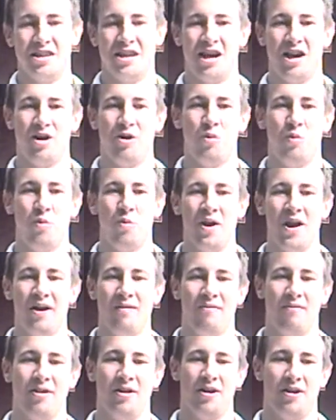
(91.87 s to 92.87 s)
now
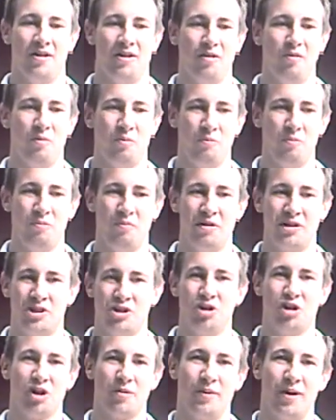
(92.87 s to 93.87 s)
whenever we
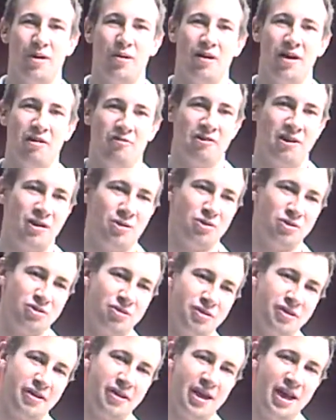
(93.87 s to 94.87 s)
talk about
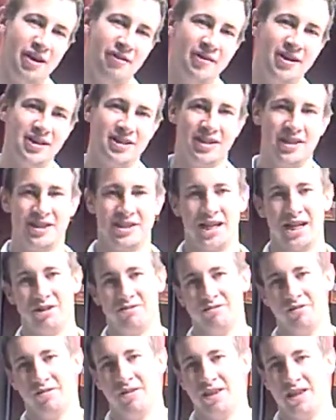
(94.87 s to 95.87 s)
arousal theories,
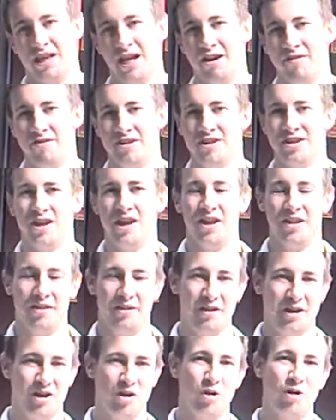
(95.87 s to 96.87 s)
catastrophe theories,
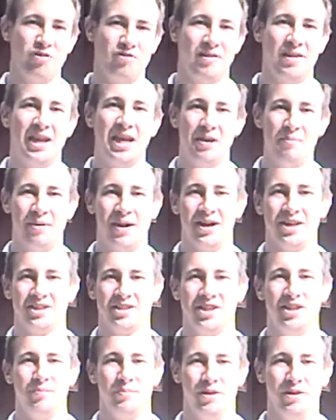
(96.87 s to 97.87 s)
you can always relate back
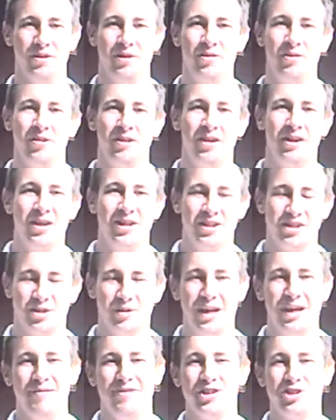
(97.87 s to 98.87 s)
to the balloon.
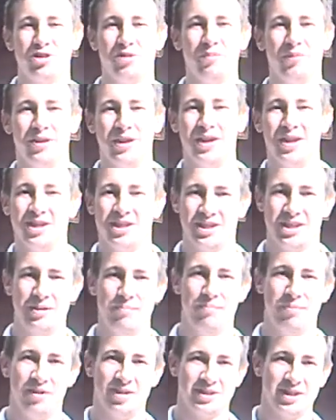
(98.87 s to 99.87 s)
So even something as
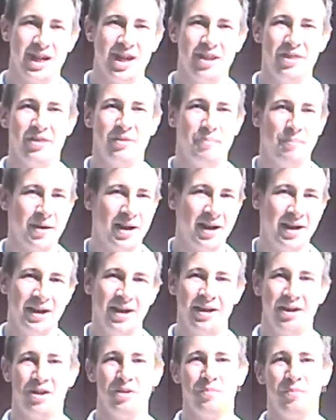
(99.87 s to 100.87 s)
simple as that, the
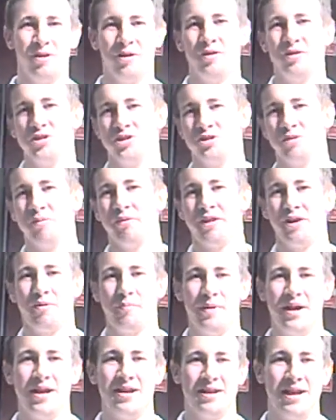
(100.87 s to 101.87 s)
bang, the balloon, something a
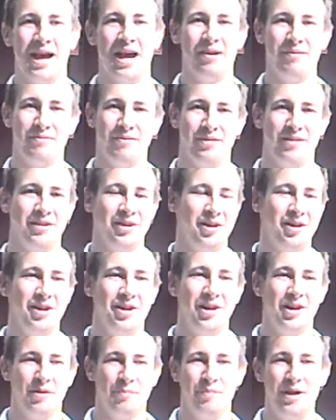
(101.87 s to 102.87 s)
bit daft that
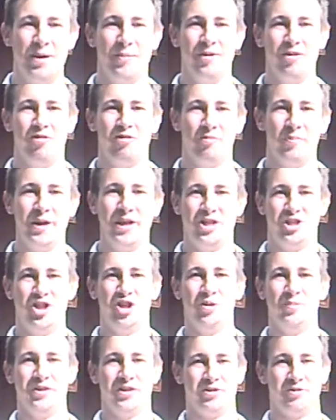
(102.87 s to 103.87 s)
maybe they're a bit
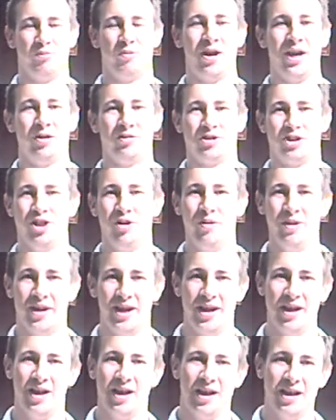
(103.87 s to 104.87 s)
dubious of why I was doing
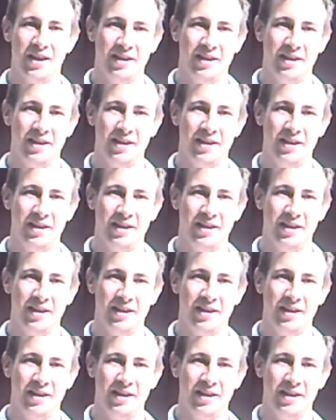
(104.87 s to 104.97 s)
it,